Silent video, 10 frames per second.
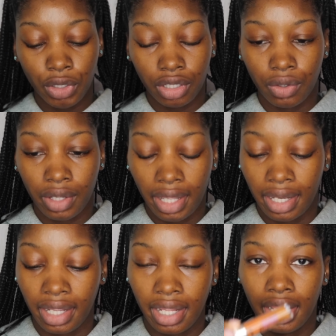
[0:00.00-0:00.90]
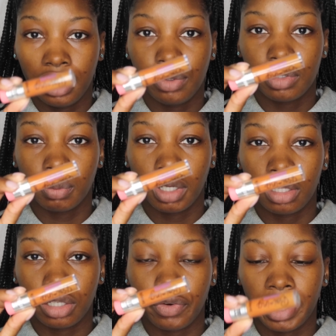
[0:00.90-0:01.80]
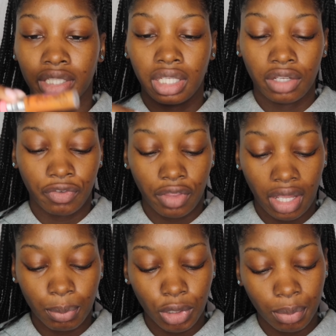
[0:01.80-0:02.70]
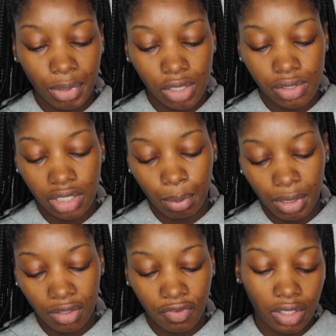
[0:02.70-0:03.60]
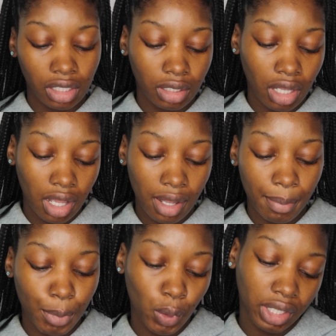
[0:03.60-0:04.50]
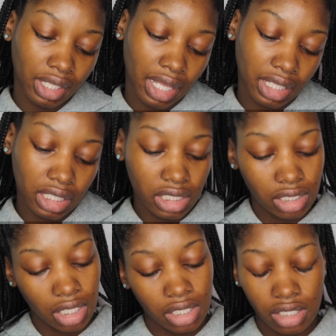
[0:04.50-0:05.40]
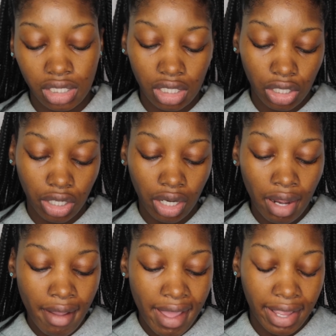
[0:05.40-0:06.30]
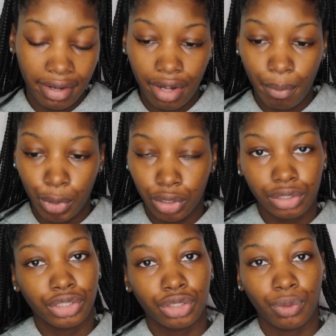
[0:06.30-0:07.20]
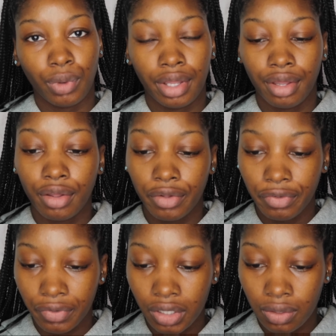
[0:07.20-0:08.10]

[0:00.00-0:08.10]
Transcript: gonna go ahead and do some color correcting. And for that, I'm gonna be using the Benefit um, and Cakeless Concealer in number 12.